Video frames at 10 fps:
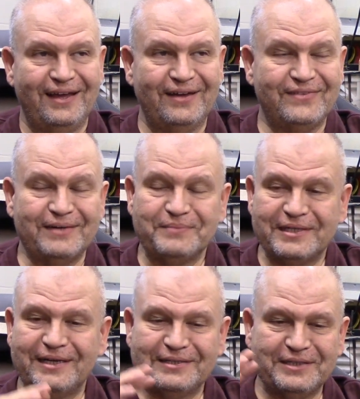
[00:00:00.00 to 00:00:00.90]
If I'm
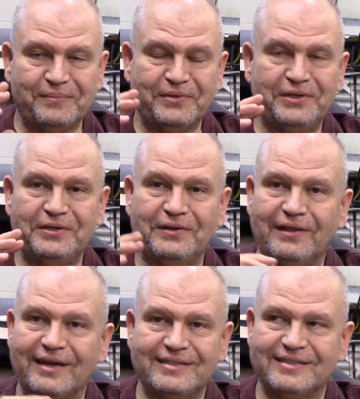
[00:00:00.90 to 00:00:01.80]
saying something you don't
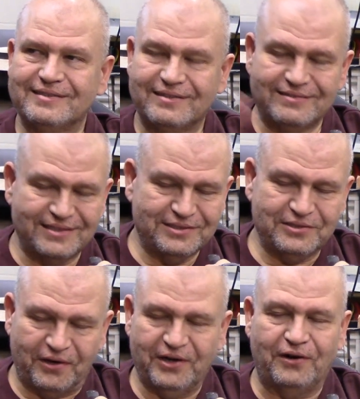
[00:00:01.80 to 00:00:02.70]
like, just
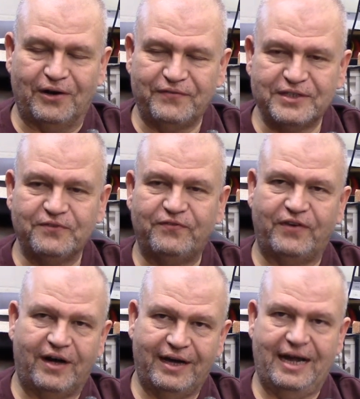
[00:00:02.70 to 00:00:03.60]
turn it off. It's
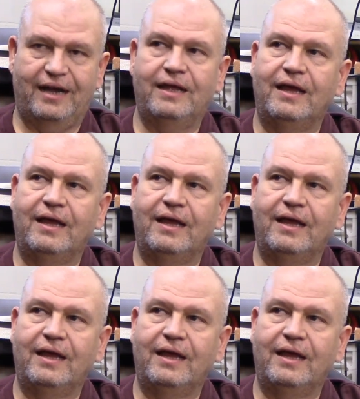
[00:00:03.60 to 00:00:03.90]
fine.